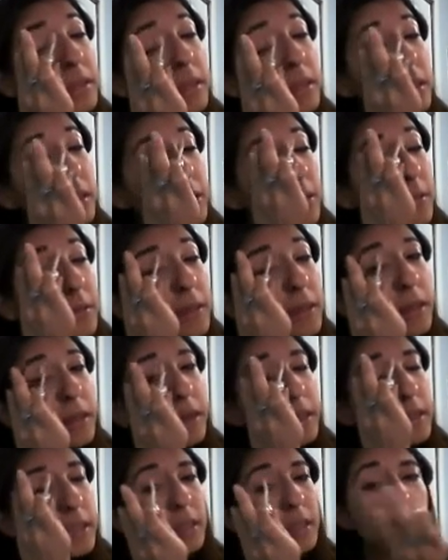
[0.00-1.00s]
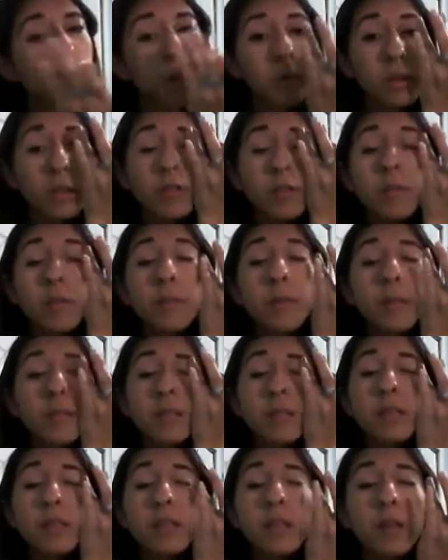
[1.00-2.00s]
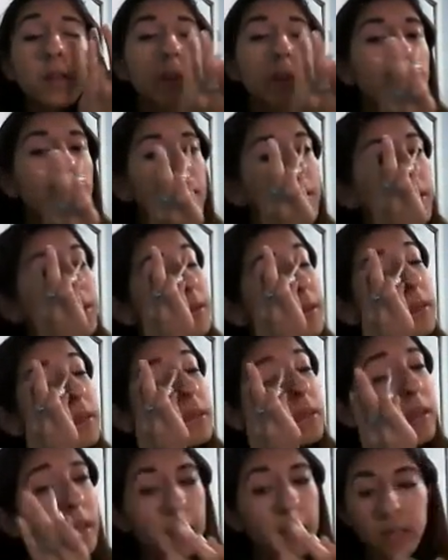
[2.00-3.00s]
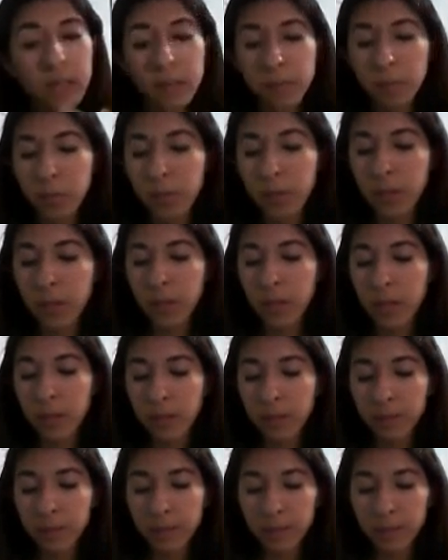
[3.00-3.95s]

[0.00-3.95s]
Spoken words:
It's the only thing that's actually worked for me, so you kind of smooth it out.